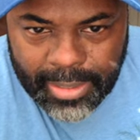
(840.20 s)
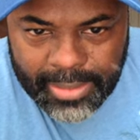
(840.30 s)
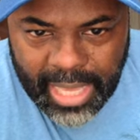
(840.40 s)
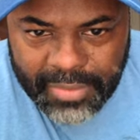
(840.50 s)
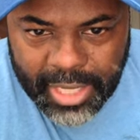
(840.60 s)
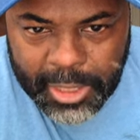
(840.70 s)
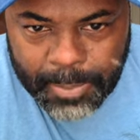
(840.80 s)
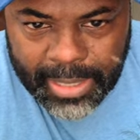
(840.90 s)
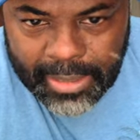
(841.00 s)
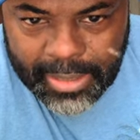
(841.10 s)
They even
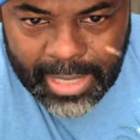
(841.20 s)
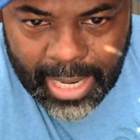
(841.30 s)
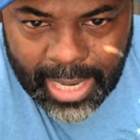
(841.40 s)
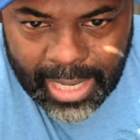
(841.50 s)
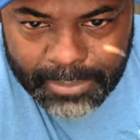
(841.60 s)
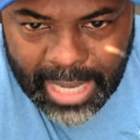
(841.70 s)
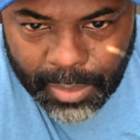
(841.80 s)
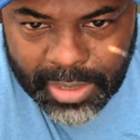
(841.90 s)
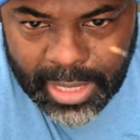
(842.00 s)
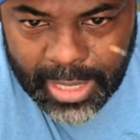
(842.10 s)
expected time
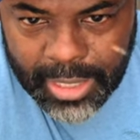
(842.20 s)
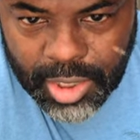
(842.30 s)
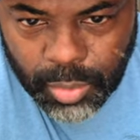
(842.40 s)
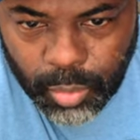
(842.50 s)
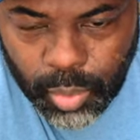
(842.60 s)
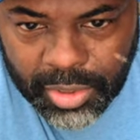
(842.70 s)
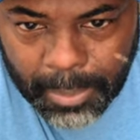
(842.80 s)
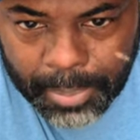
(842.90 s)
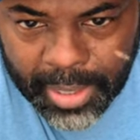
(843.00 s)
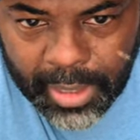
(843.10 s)
nowadays with a
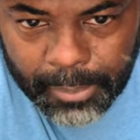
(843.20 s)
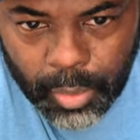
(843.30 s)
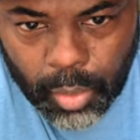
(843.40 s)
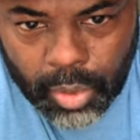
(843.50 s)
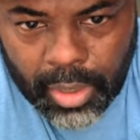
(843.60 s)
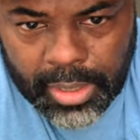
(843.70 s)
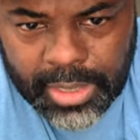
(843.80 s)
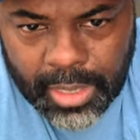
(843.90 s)
pickup order, a,